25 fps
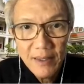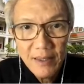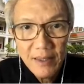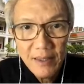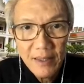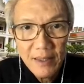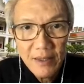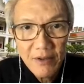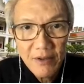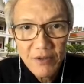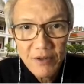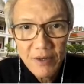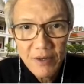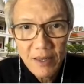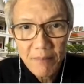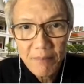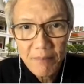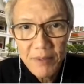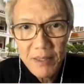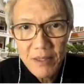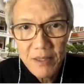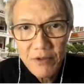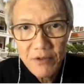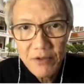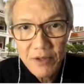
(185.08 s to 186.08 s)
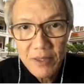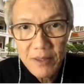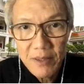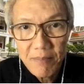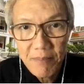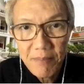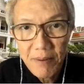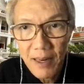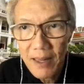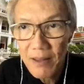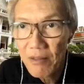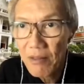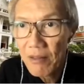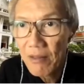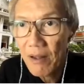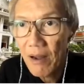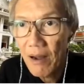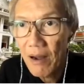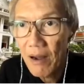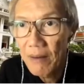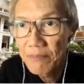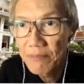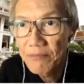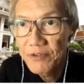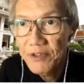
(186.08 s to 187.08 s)
it select PC plus
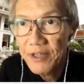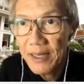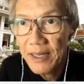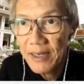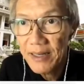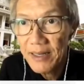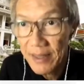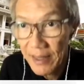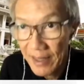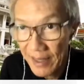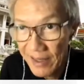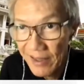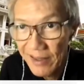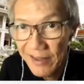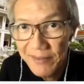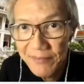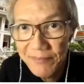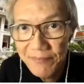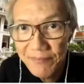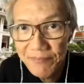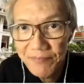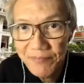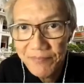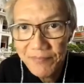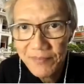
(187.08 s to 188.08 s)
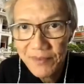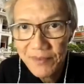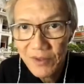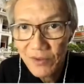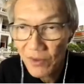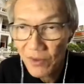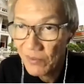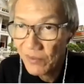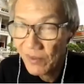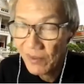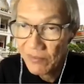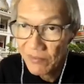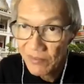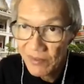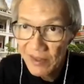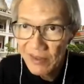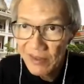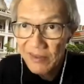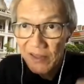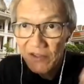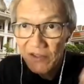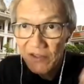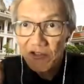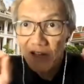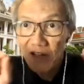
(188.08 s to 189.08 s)
offset here. So
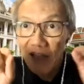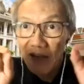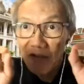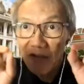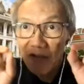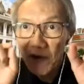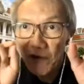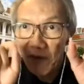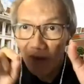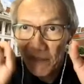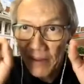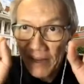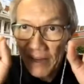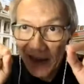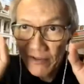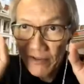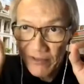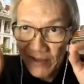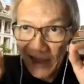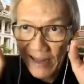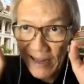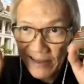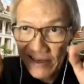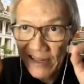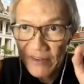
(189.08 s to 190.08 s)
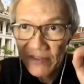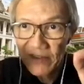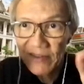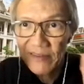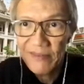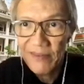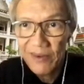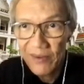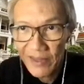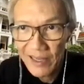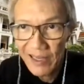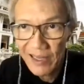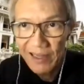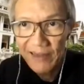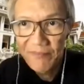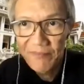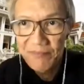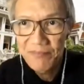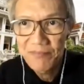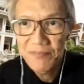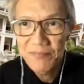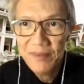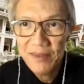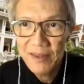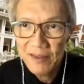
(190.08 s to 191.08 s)
this level of exactness, okay,
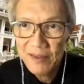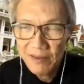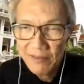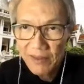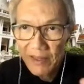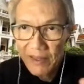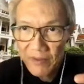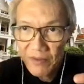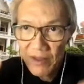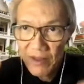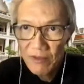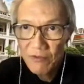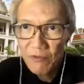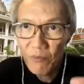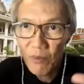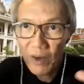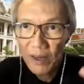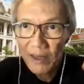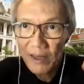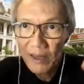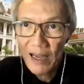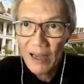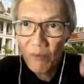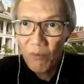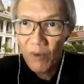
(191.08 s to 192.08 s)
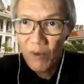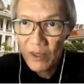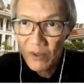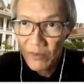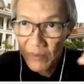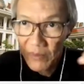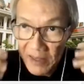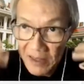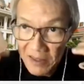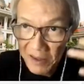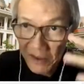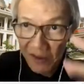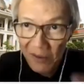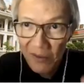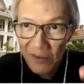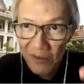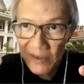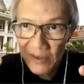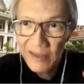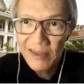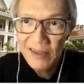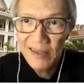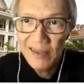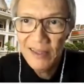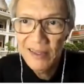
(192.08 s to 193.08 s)
it is what I want to include
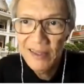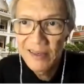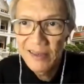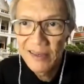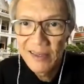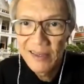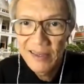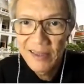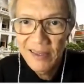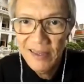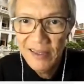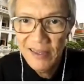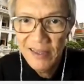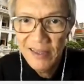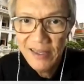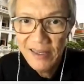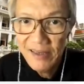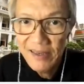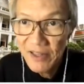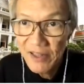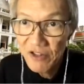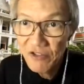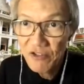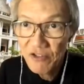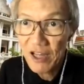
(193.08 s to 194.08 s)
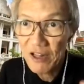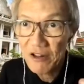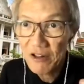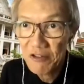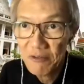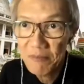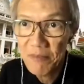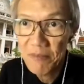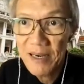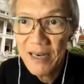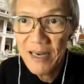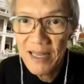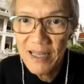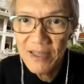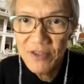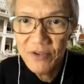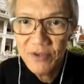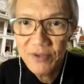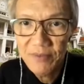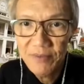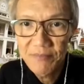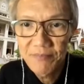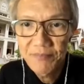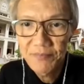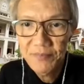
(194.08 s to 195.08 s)
in this
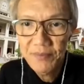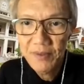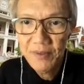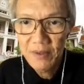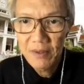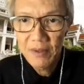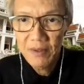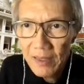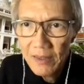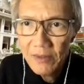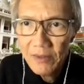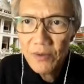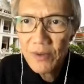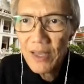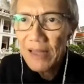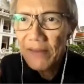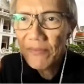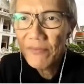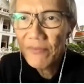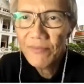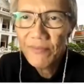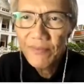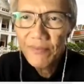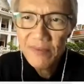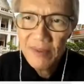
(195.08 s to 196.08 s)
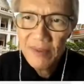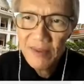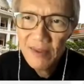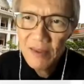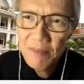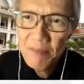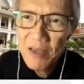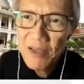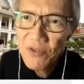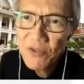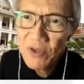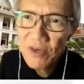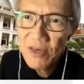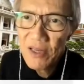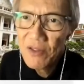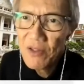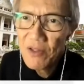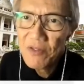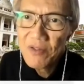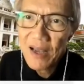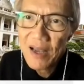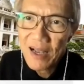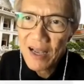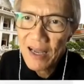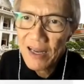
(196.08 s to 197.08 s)
explanation. You can imagine it is
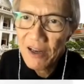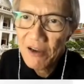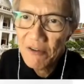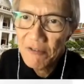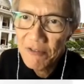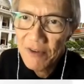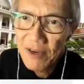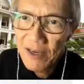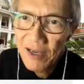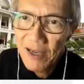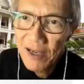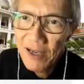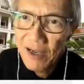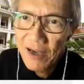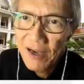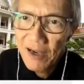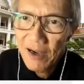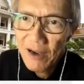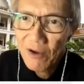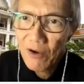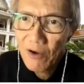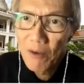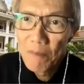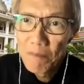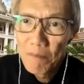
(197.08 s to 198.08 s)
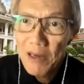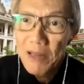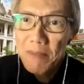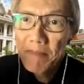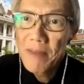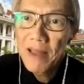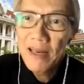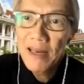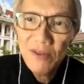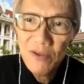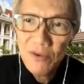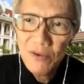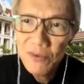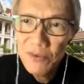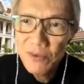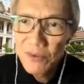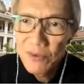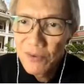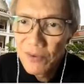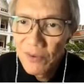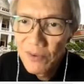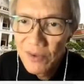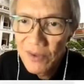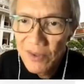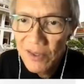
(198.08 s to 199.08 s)
a kind of complement to
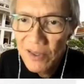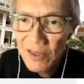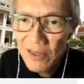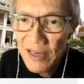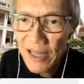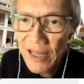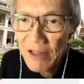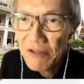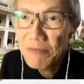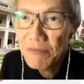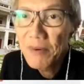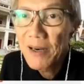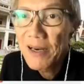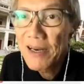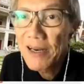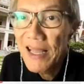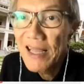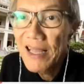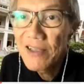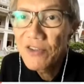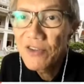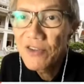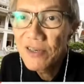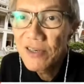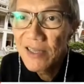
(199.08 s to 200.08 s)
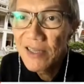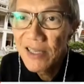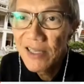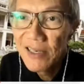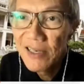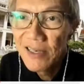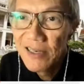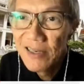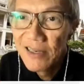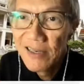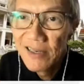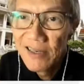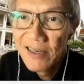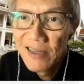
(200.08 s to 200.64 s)
explanation in